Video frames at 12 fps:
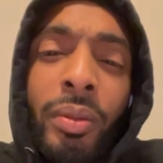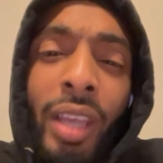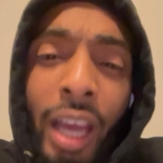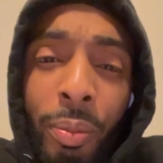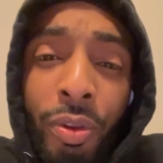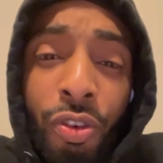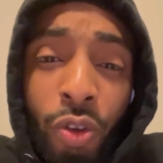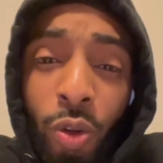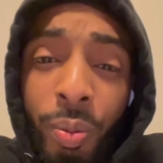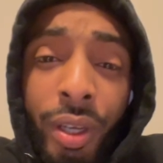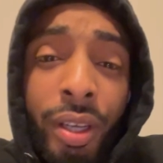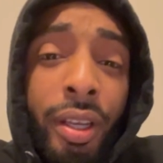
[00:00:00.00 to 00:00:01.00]
I'm
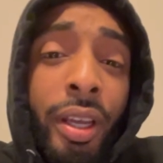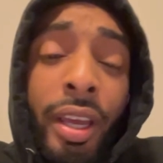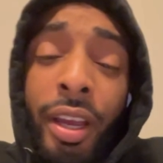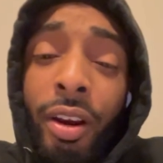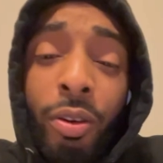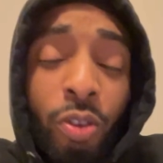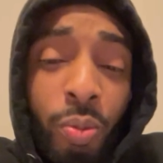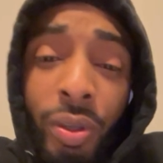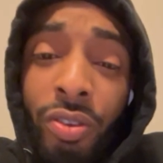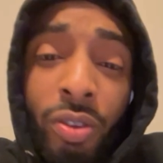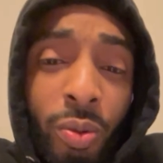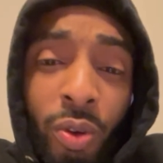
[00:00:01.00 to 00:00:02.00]
assuming Errol
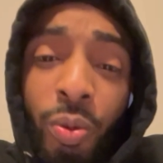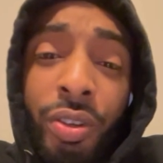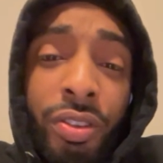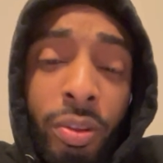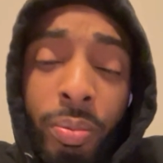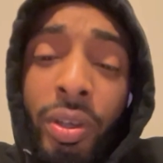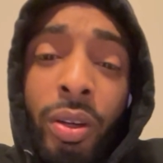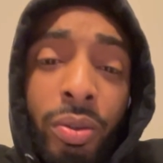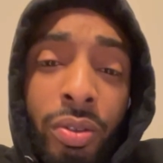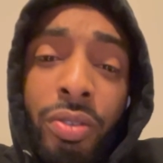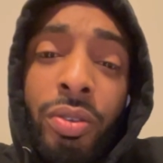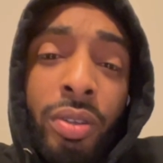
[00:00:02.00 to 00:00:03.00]
Spence don't want to risk the
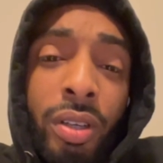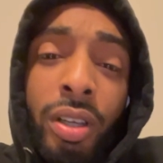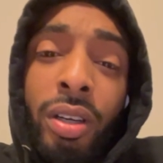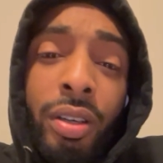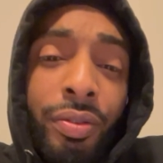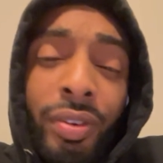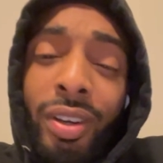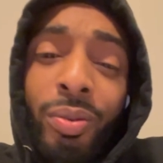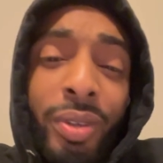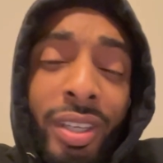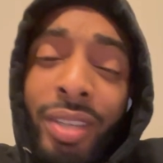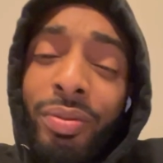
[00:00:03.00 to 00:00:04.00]
belts fucking
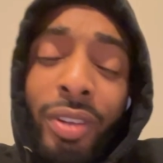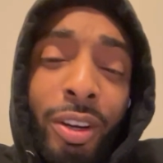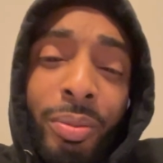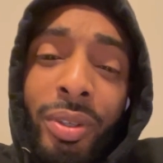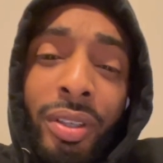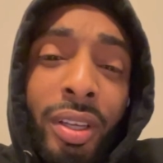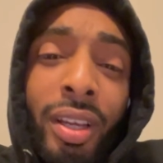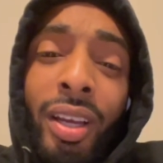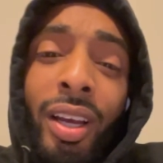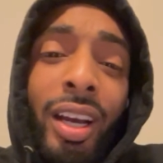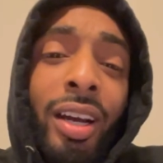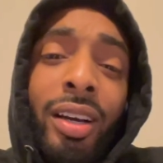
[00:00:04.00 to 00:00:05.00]
with Keith Thurman.
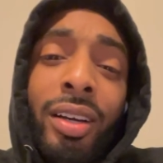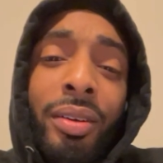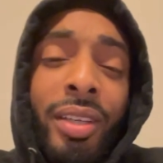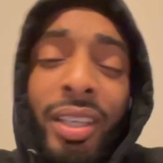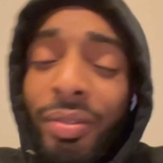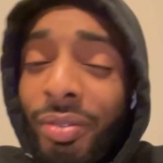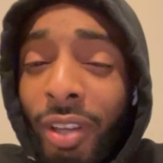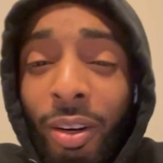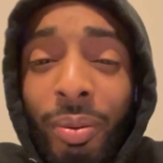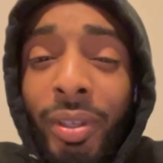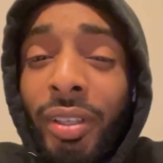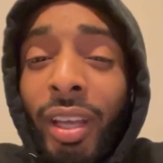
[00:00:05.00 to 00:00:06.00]
Keith
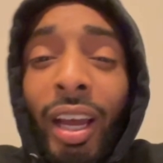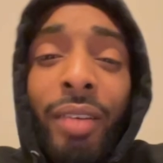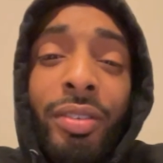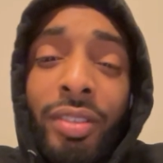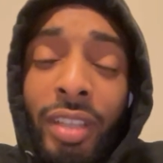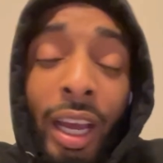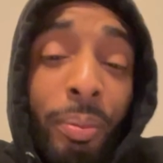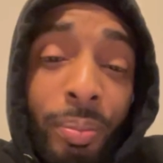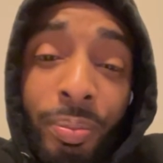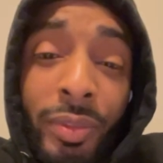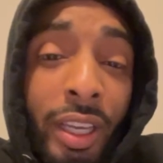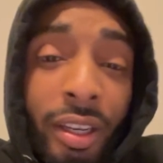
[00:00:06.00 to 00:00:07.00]
Thurman, obviously, I'm
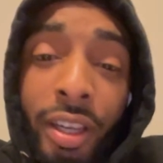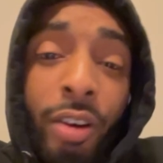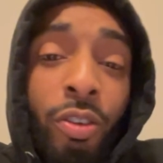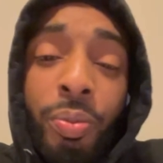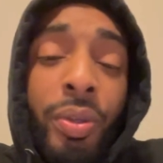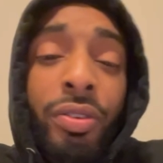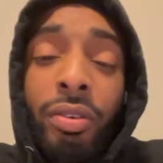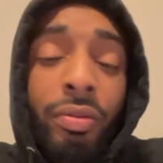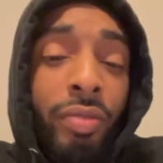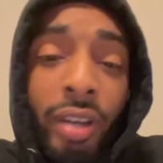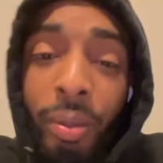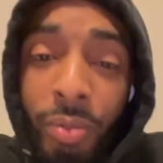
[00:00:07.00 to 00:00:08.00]
taking Errol Spence in the
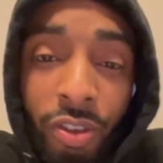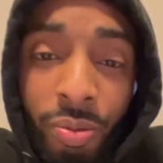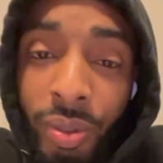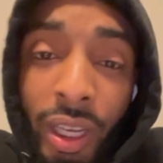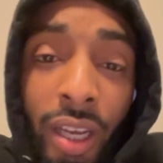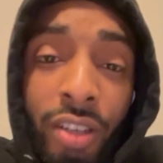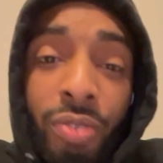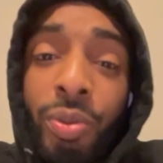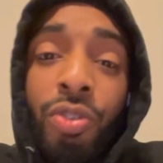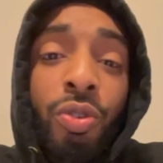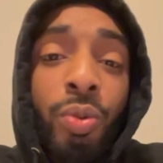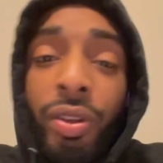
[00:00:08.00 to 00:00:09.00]
fight. I'm going to just be honest
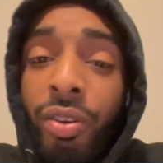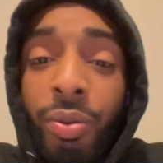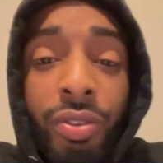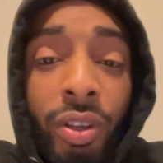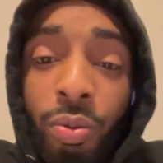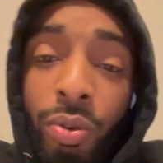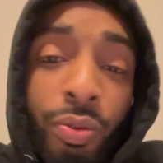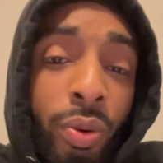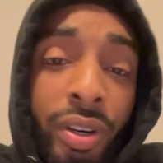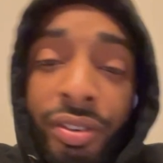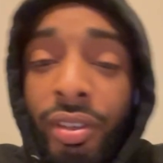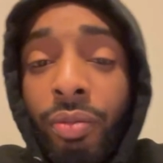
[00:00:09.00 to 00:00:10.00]
with you, whether it was at
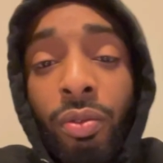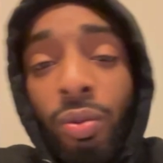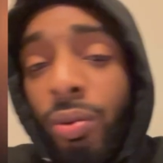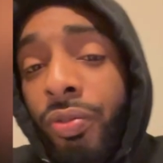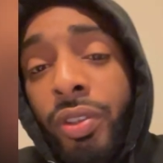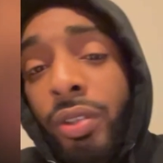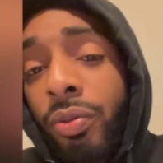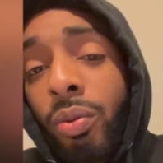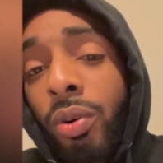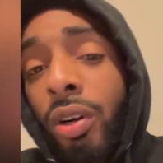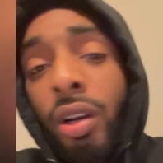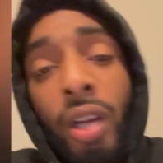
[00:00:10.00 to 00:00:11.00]
147 or
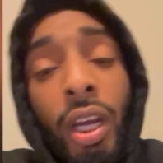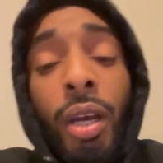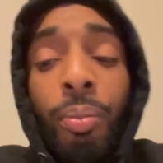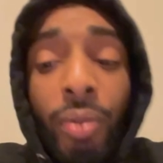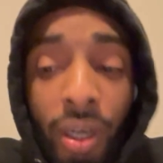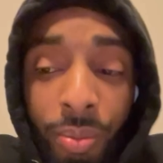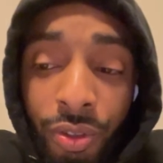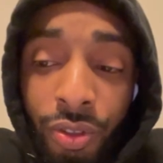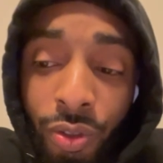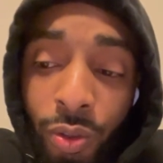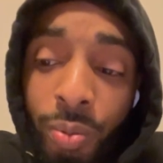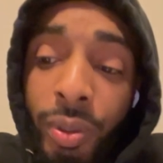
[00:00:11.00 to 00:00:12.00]
154. But I'm
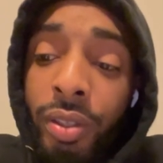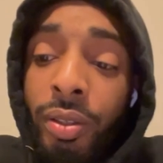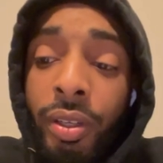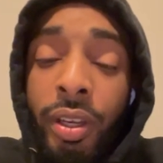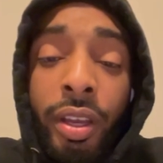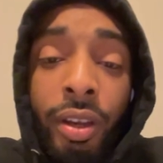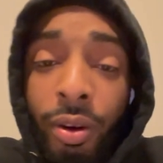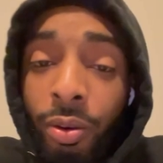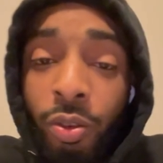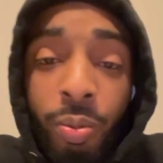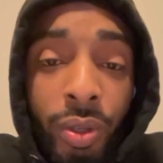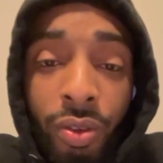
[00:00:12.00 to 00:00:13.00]
assuming Errol
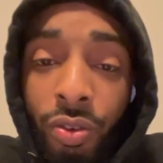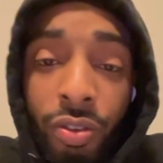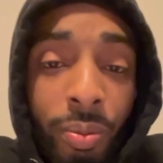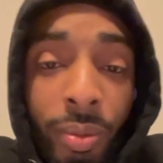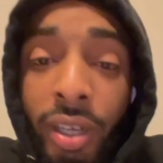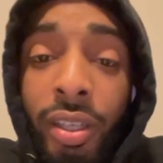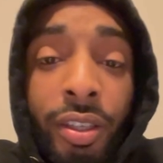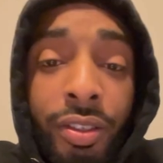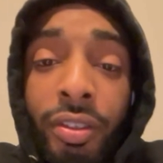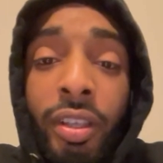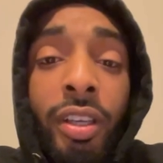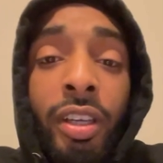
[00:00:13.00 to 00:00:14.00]
Spence or somebody in this
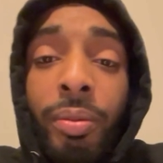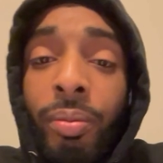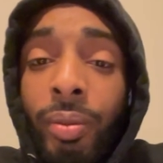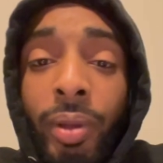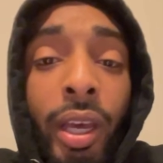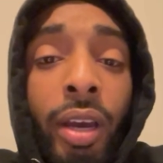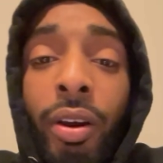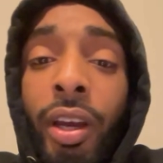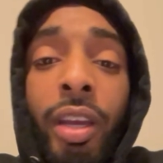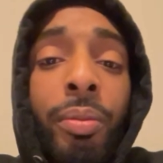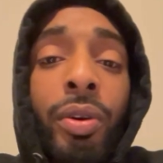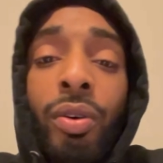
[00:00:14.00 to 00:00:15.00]
team, Al
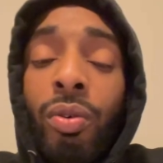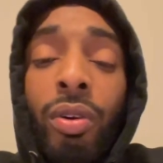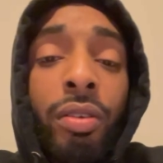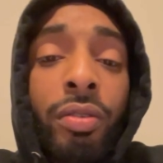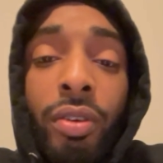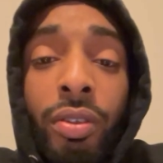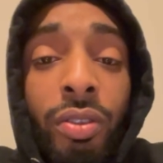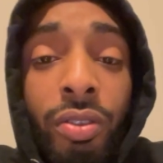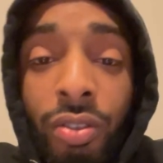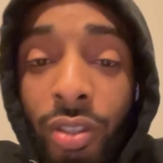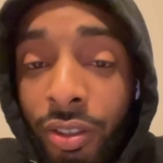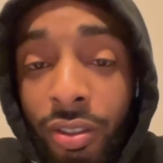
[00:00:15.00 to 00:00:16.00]
Heyman, whoever,
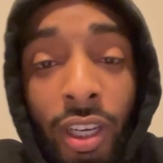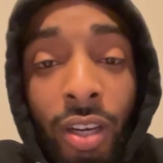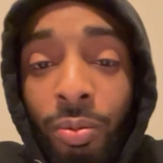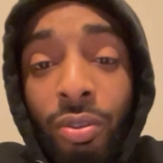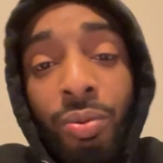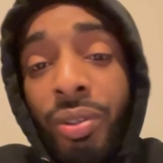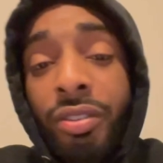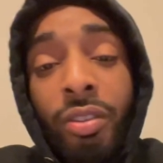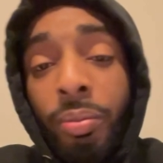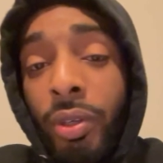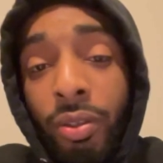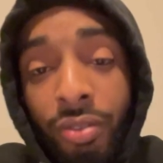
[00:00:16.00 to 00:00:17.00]
does not want to risk the
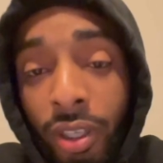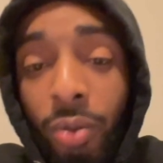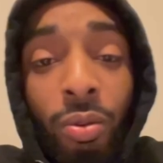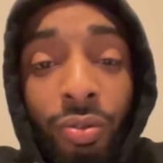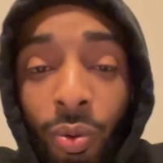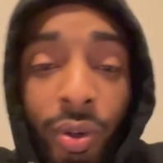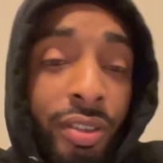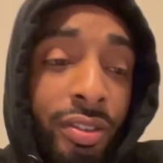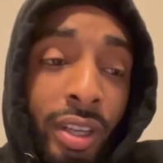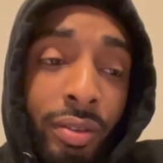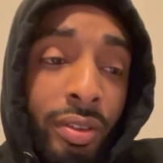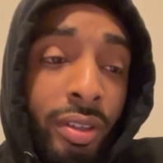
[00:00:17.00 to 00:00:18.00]
belts at
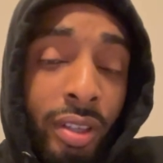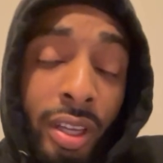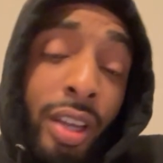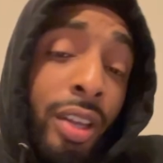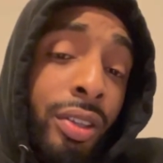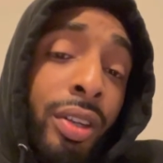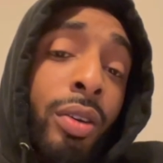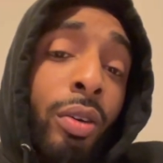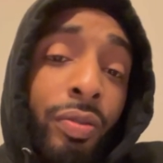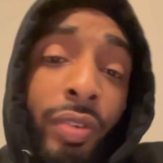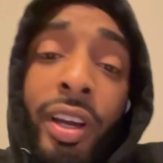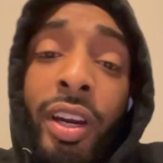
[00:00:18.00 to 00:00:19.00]
147. So they're going
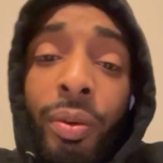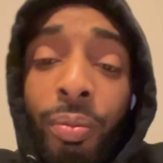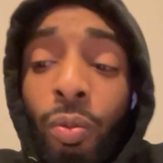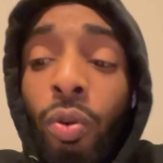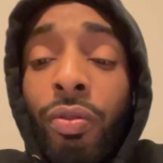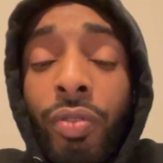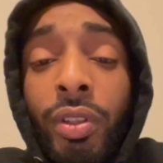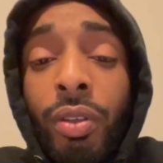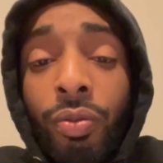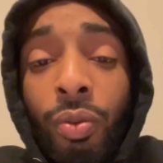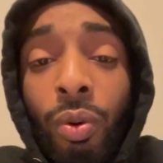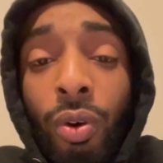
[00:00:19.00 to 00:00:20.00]
to fight at
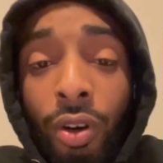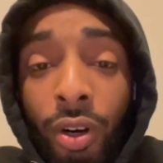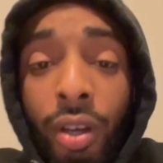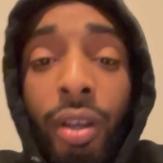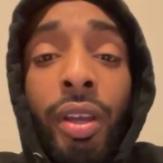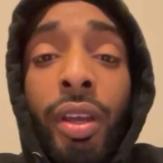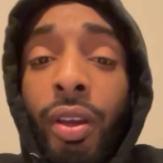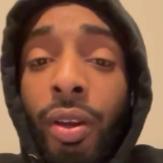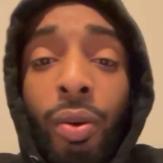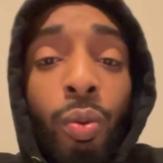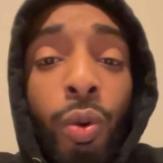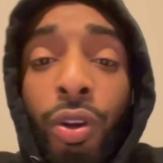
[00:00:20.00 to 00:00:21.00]
154.
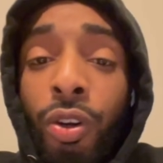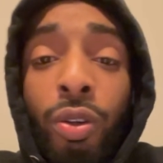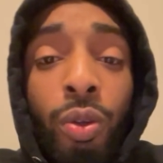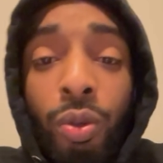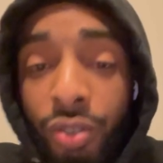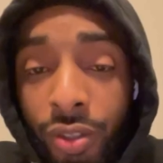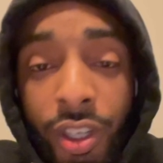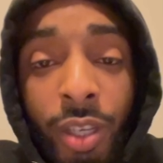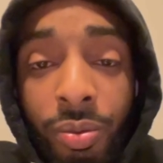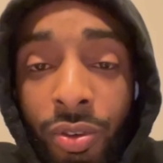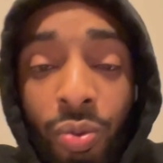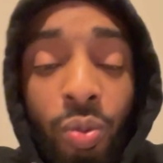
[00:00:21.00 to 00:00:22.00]
Win or lose, he
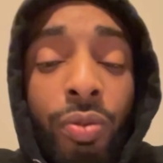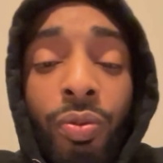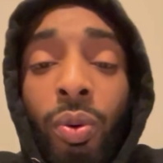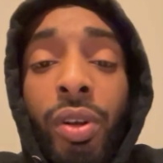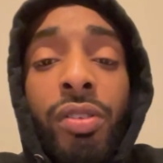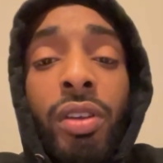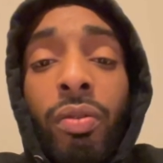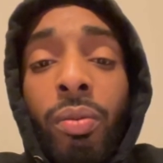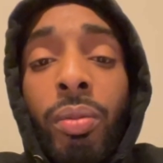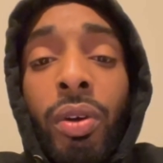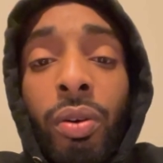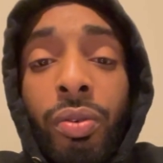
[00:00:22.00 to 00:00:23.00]
keeps his 147
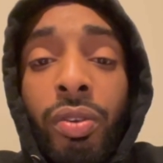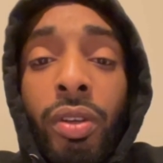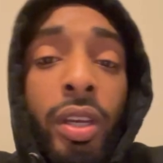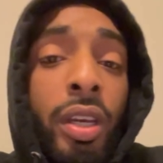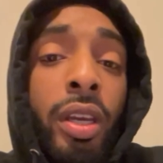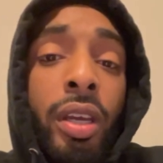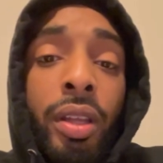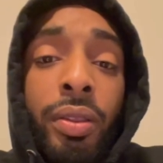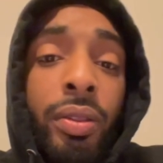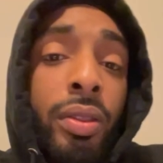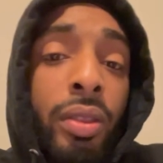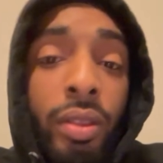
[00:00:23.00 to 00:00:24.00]
belts,
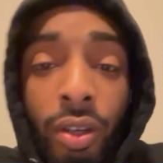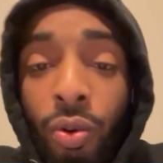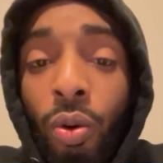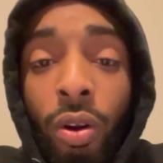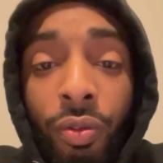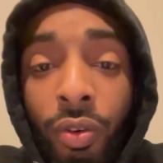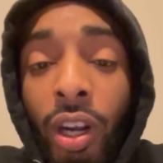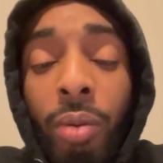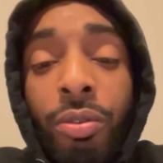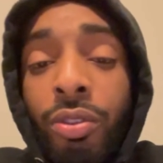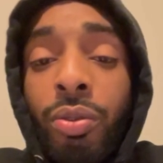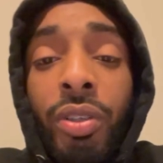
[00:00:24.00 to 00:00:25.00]
and the Crawford
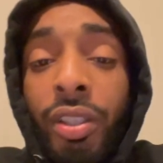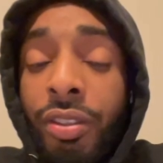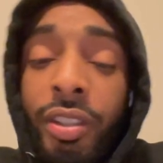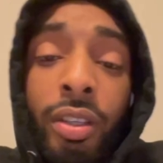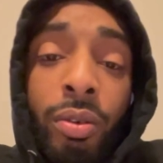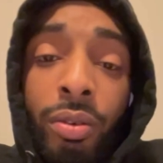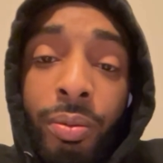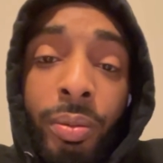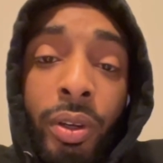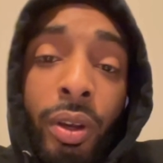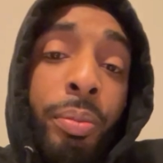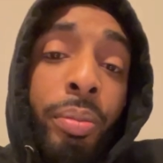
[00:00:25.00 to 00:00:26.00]
opportunity is still
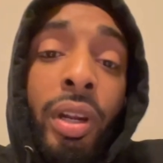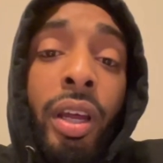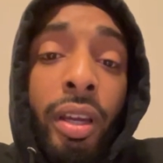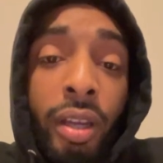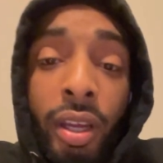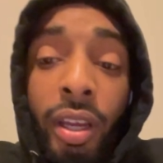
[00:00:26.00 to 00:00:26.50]
in play.